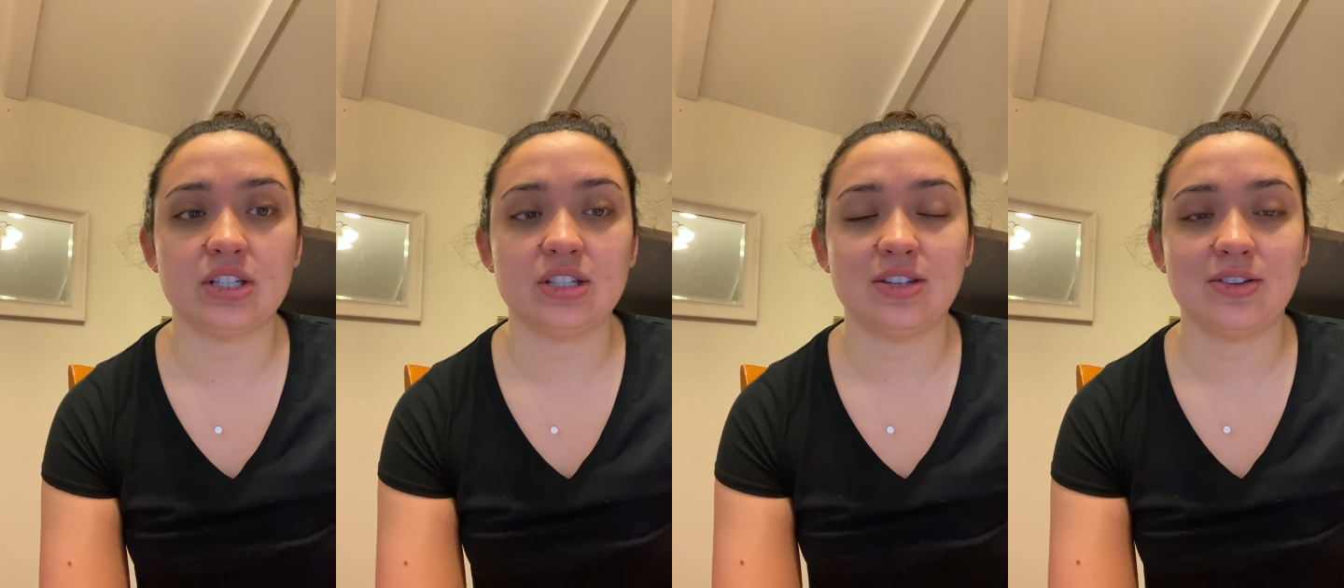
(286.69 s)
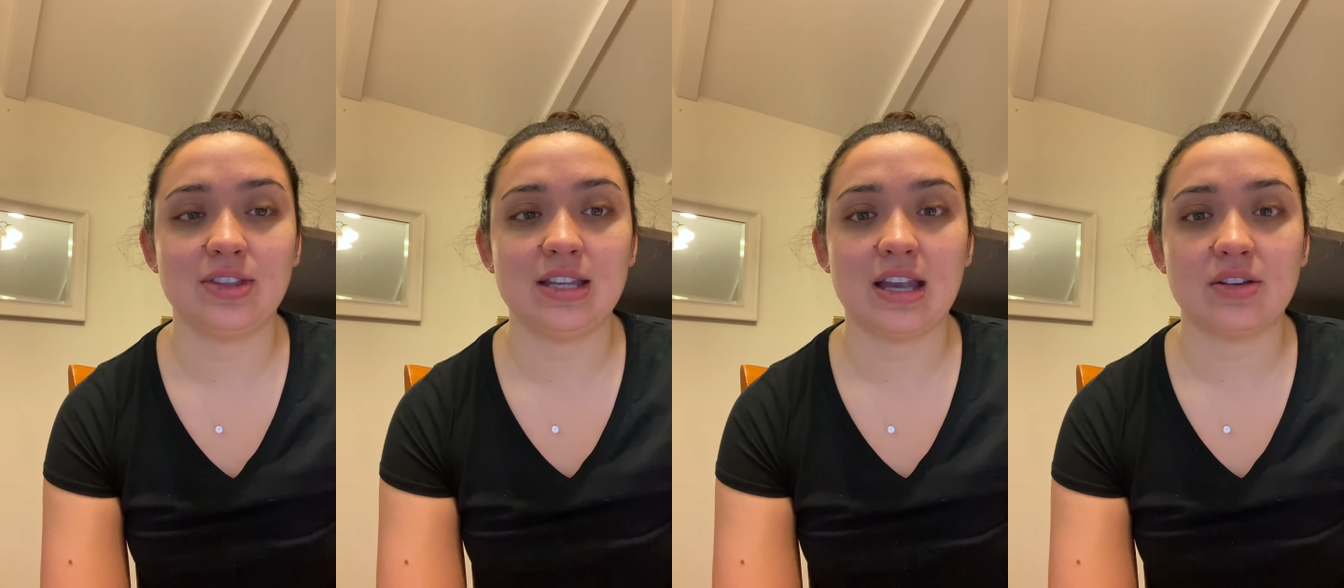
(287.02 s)
So
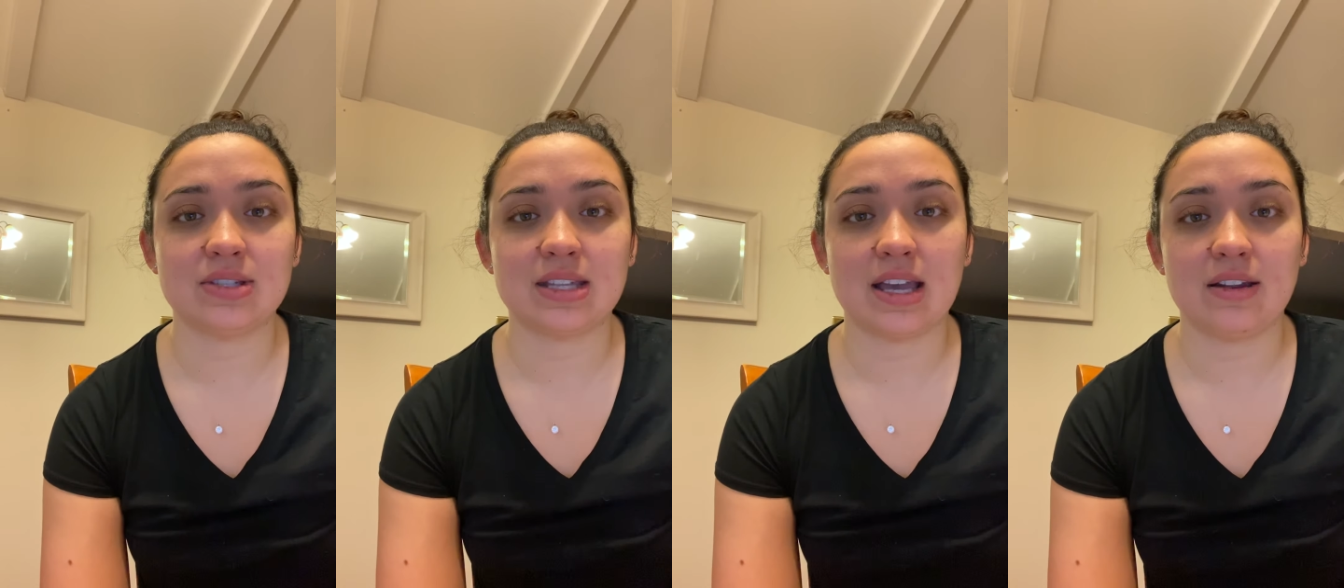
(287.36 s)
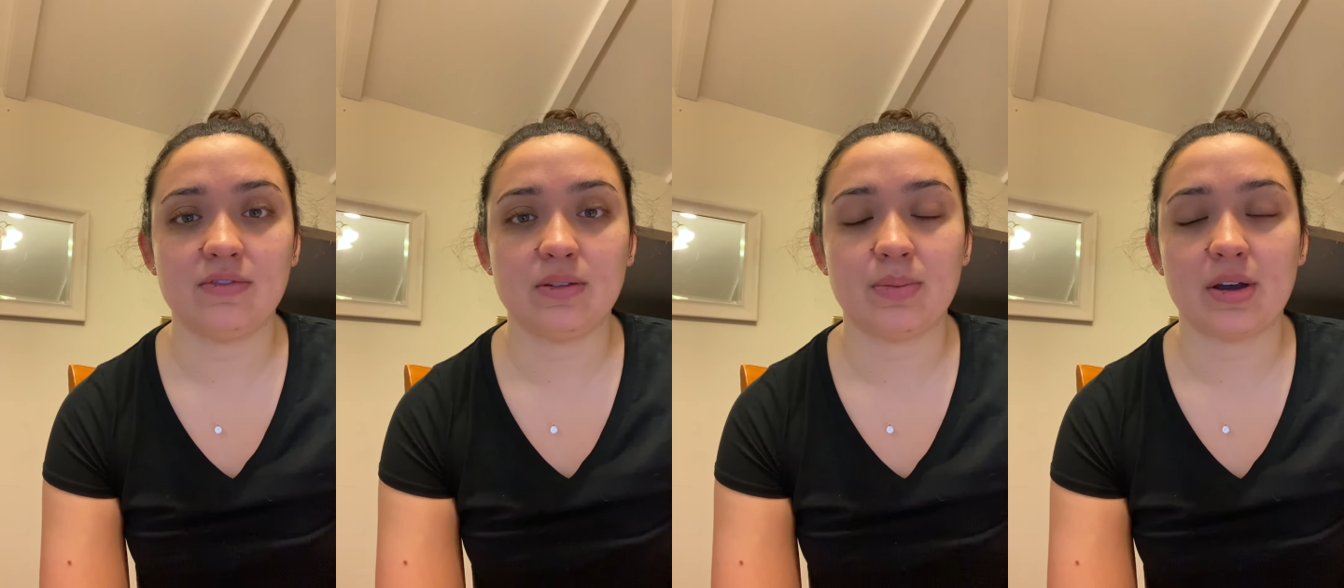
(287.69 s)
think outside
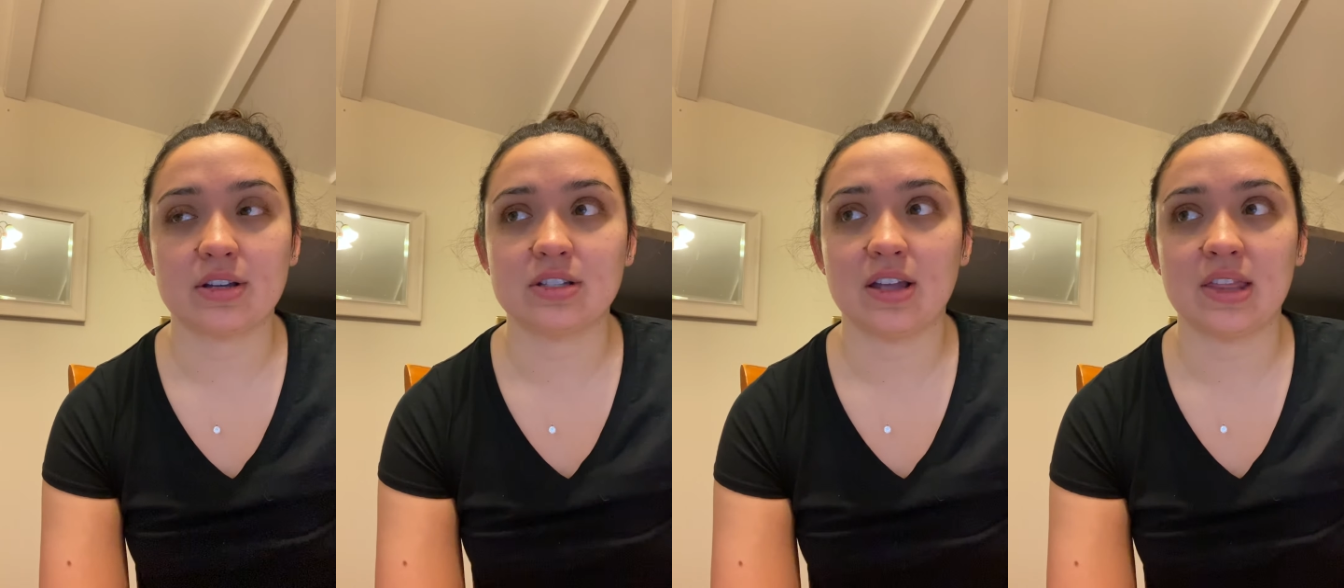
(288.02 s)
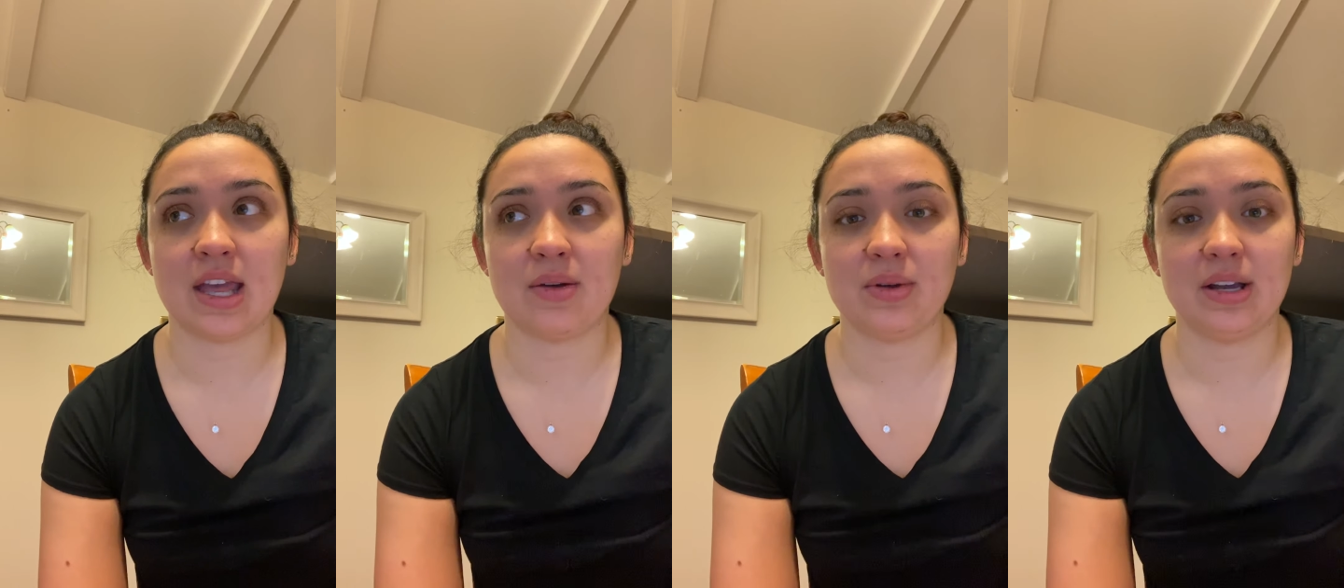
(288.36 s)
of the box on
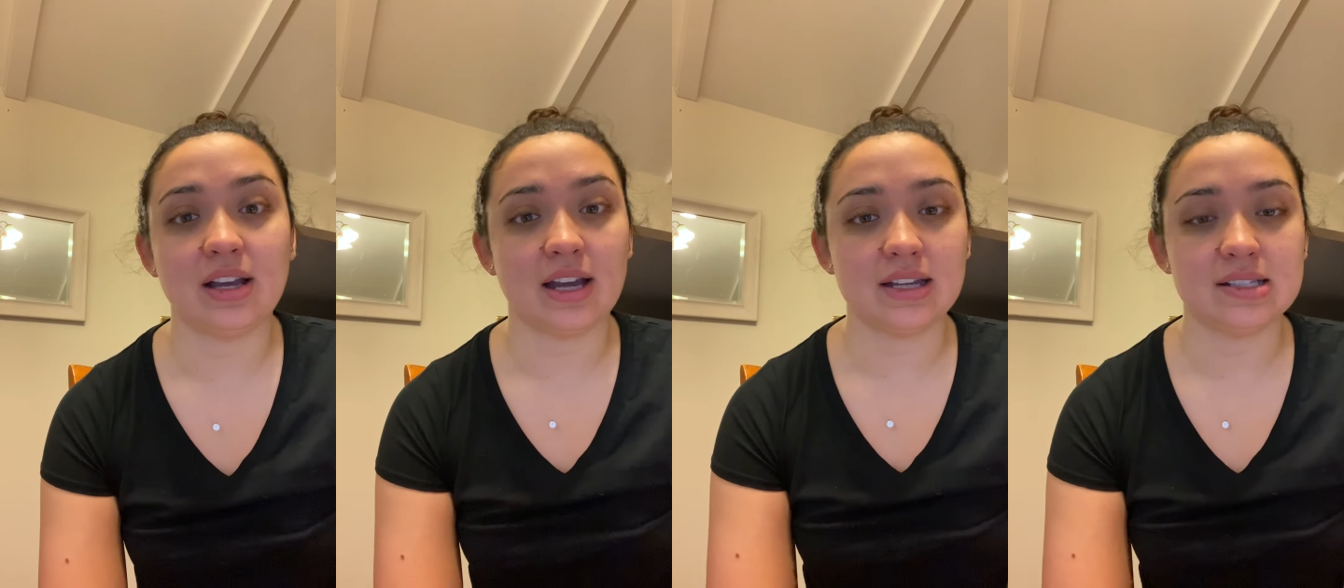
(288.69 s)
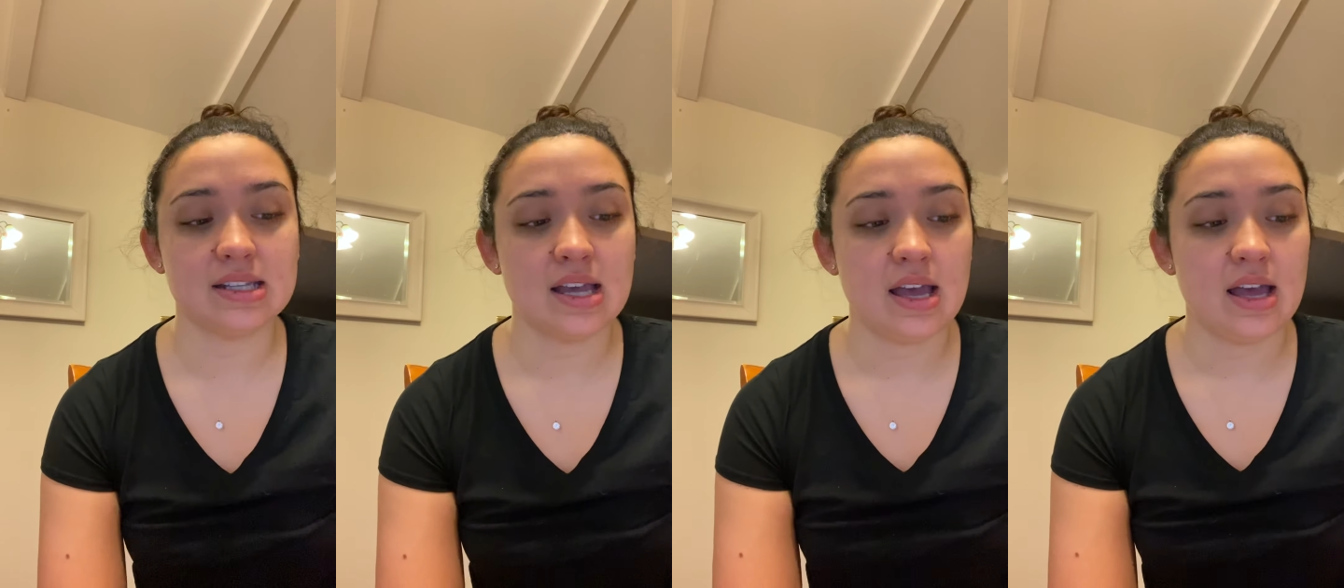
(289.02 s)
that one, guys.